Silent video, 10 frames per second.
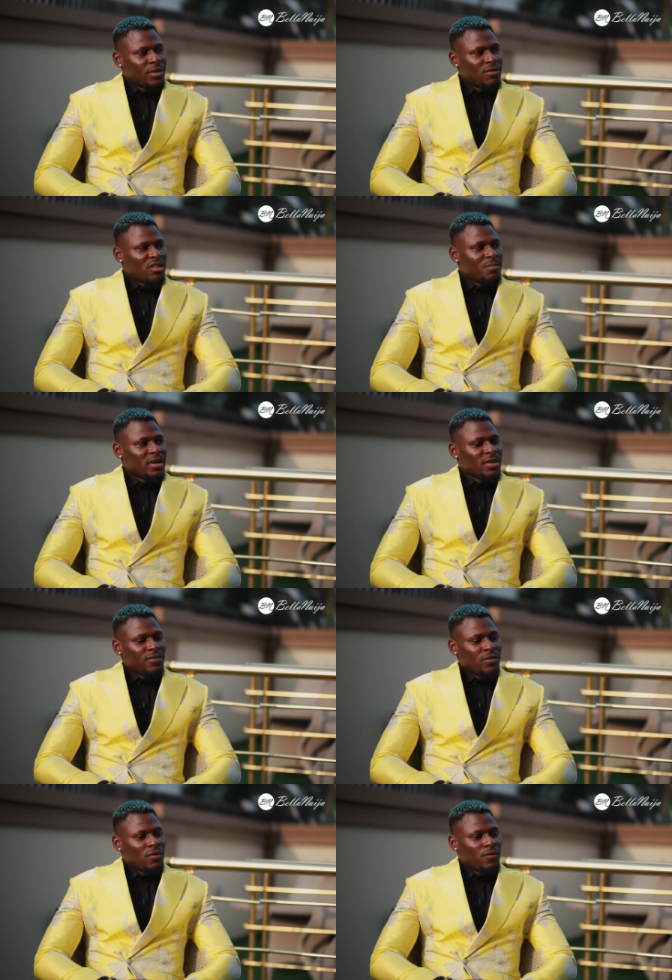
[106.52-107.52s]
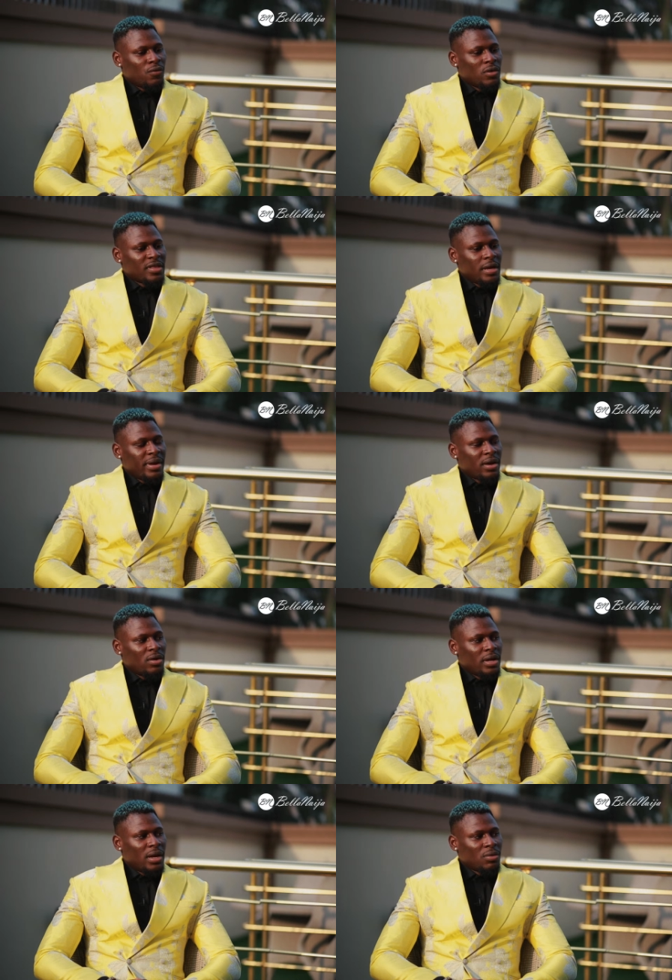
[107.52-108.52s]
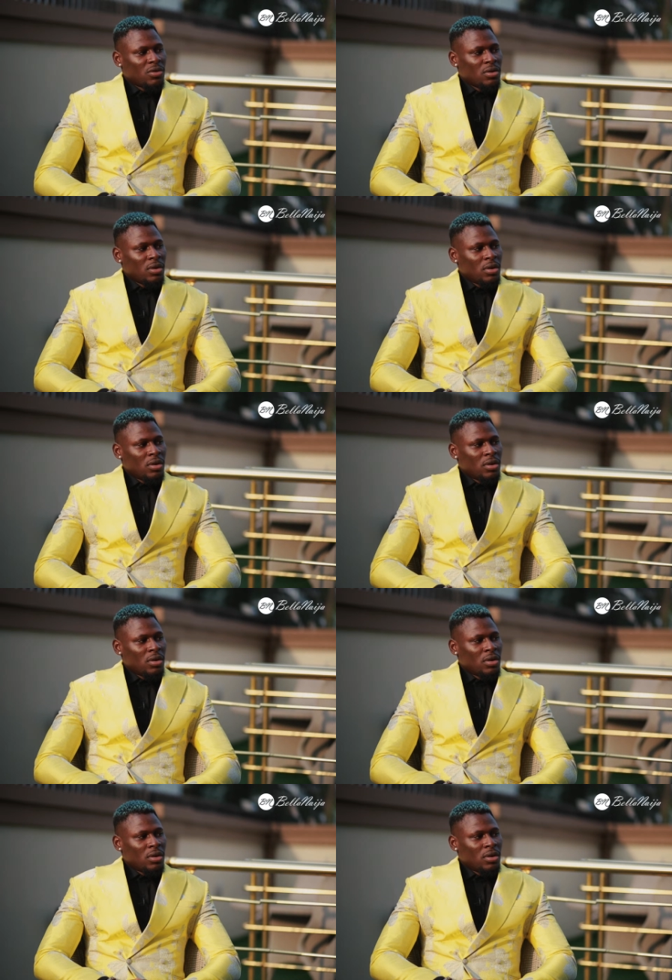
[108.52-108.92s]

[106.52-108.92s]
irrespective of what time I got out.